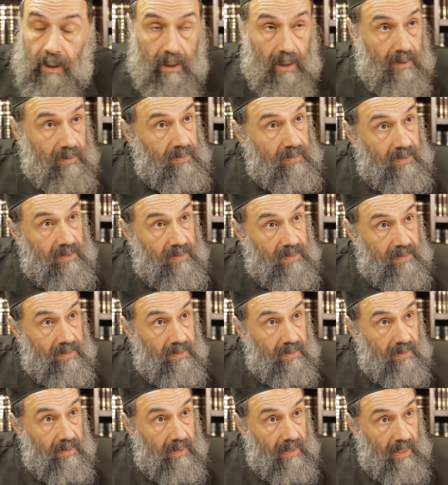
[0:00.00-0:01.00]
at
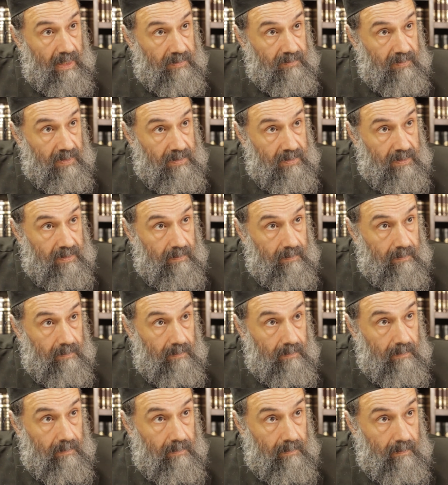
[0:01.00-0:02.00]
this address.
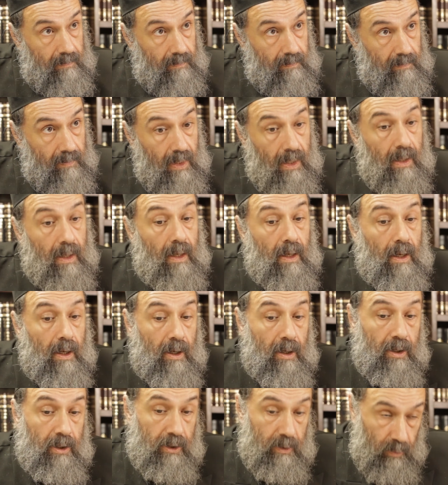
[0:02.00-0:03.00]

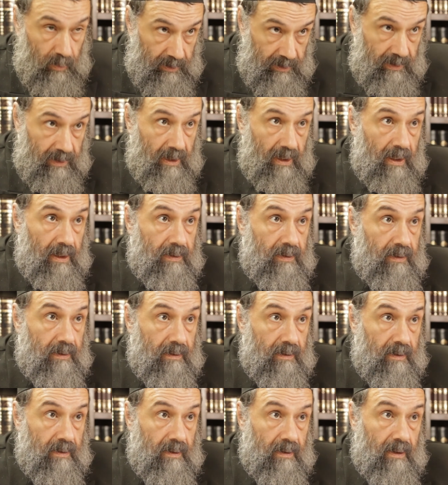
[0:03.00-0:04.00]
He would nod.
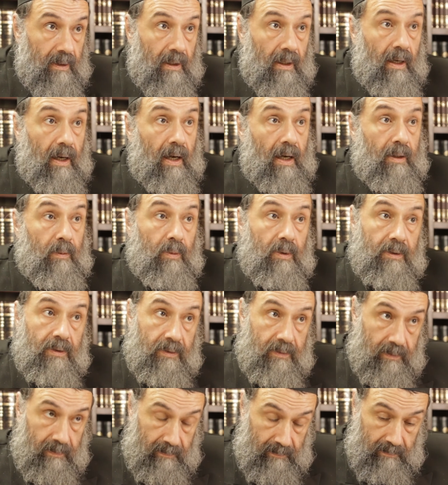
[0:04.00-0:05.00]
I
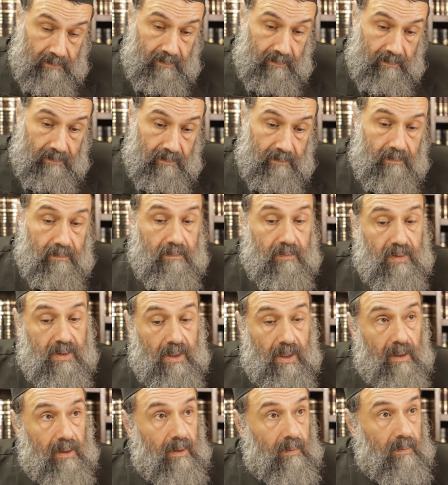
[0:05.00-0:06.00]
would
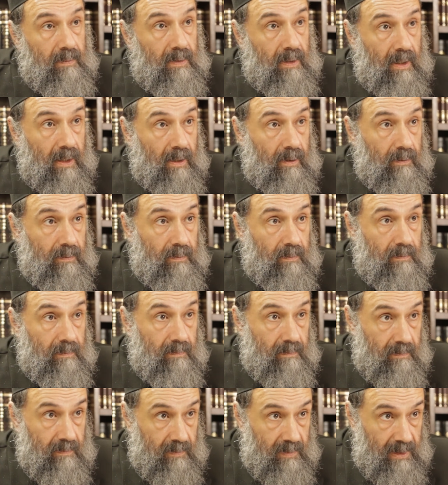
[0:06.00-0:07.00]
tell him how
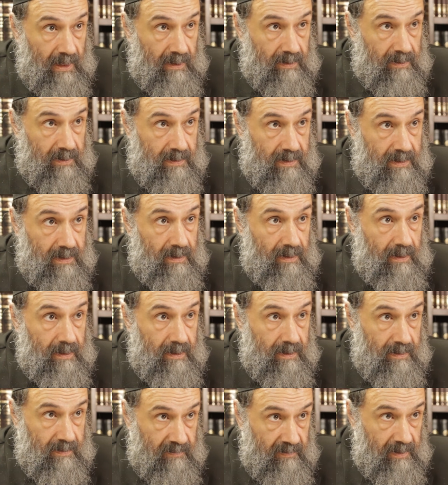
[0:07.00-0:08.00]
Tante Traile
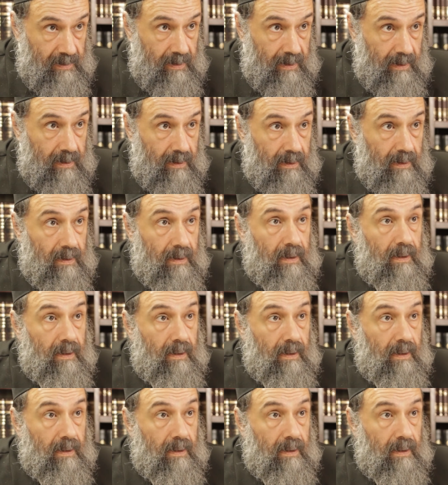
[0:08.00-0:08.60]
is feeling,